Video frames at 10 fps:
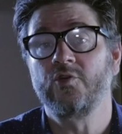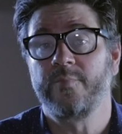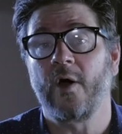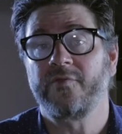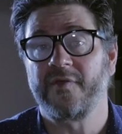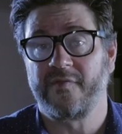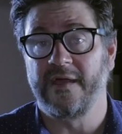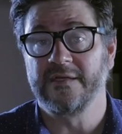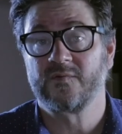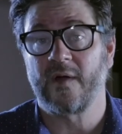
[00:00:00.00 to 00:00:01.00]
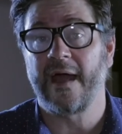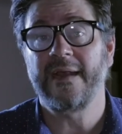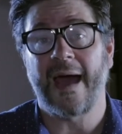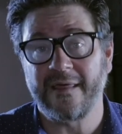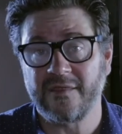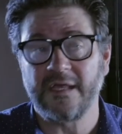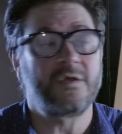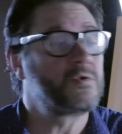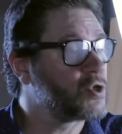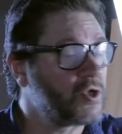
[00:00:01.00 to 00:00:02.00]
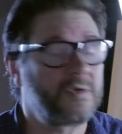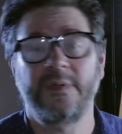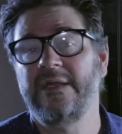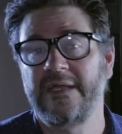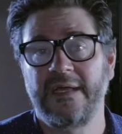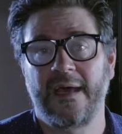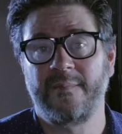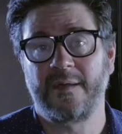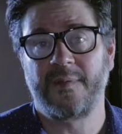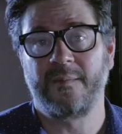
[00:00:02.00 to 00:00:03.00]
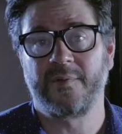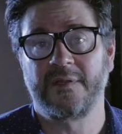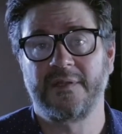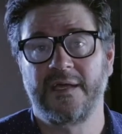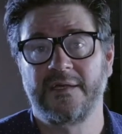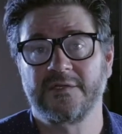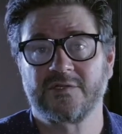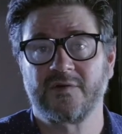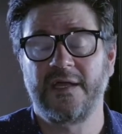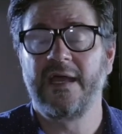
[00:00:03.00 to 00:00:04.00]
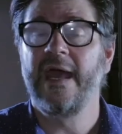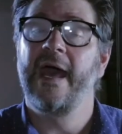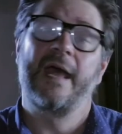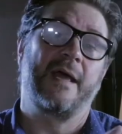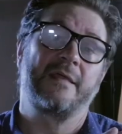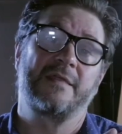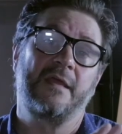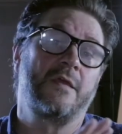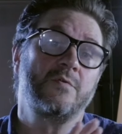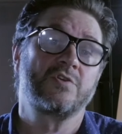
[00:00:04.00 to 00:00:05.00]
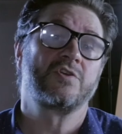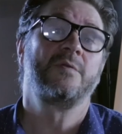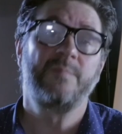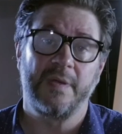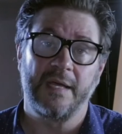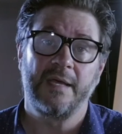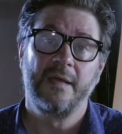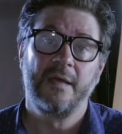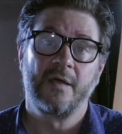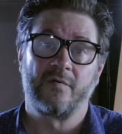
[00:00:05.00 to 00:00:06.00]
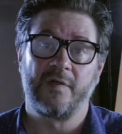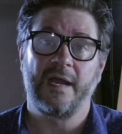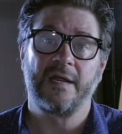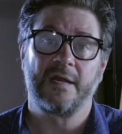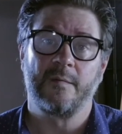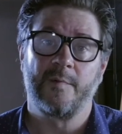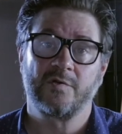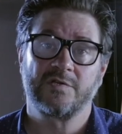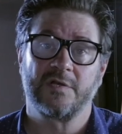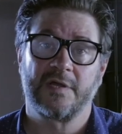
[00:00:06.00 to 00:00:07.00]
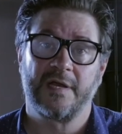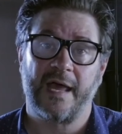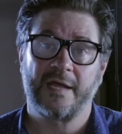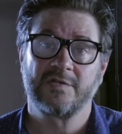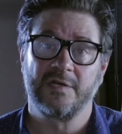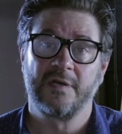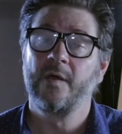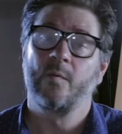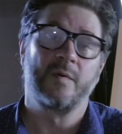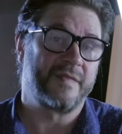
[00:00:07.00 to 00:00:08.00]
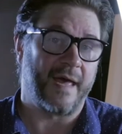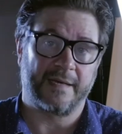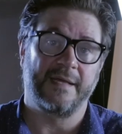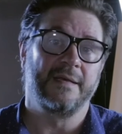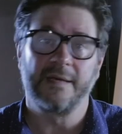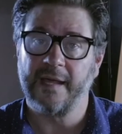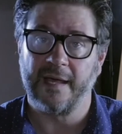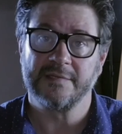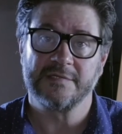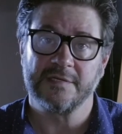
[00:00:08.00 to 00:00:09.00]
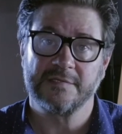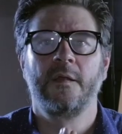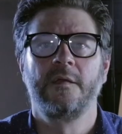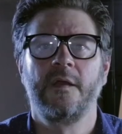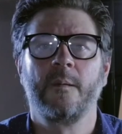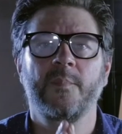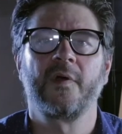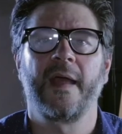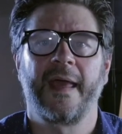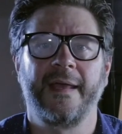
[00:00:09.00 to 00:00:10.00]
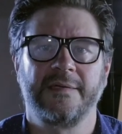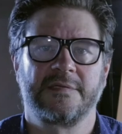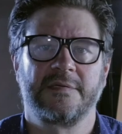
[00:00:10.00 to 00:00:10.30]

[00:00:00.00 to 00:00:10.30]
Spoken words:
both of these, right? I think you should be DMing people in the industry, and I think you should be creating an emotional connection with that kid in Kansas. Number 8,